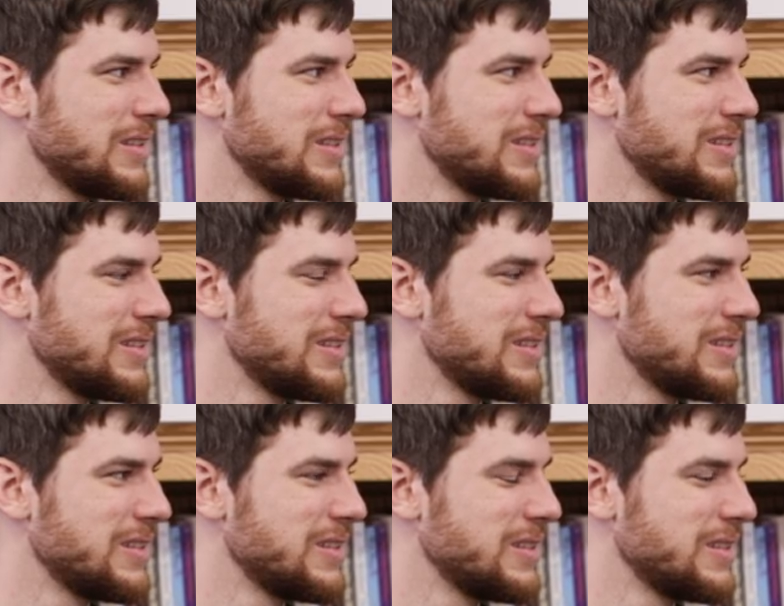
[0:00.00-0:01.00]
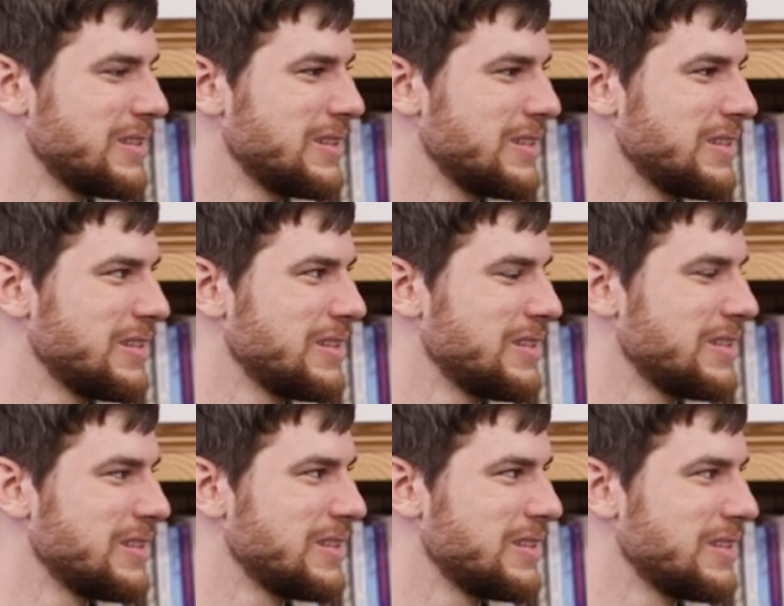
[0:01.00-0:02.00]

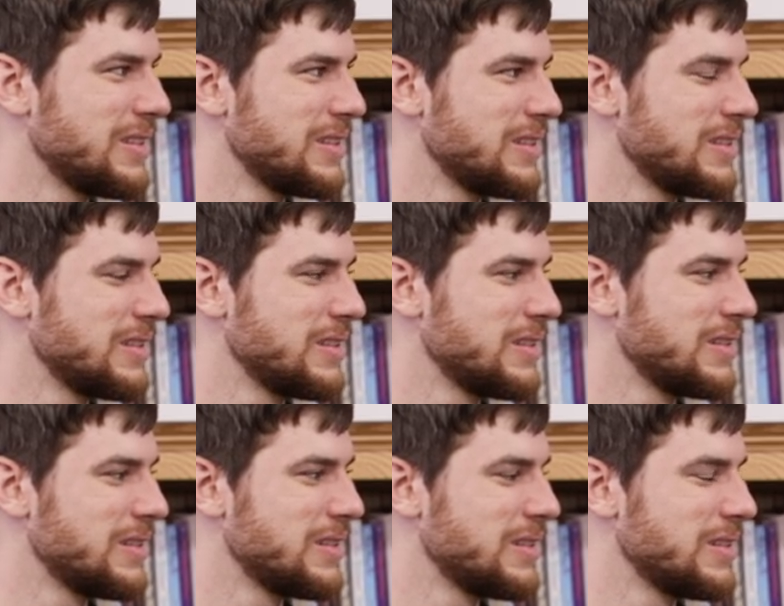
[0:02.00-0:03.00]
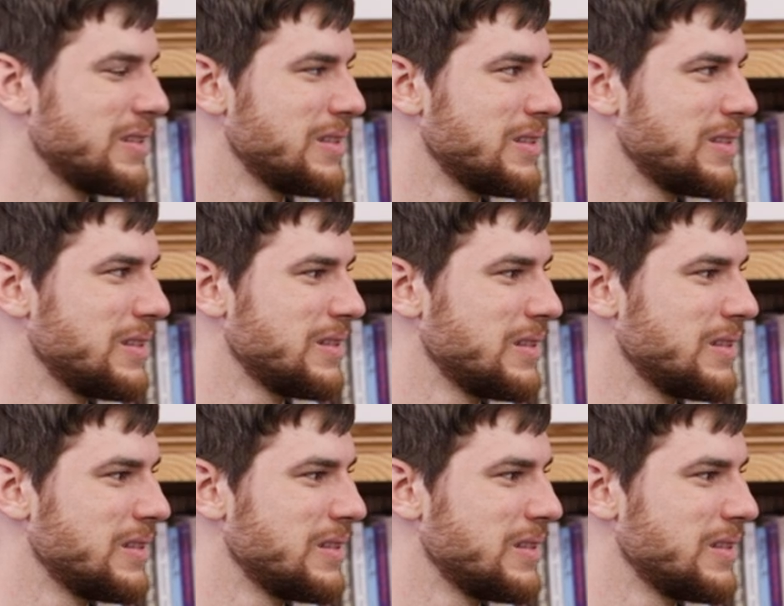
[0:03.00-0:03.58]
(silent)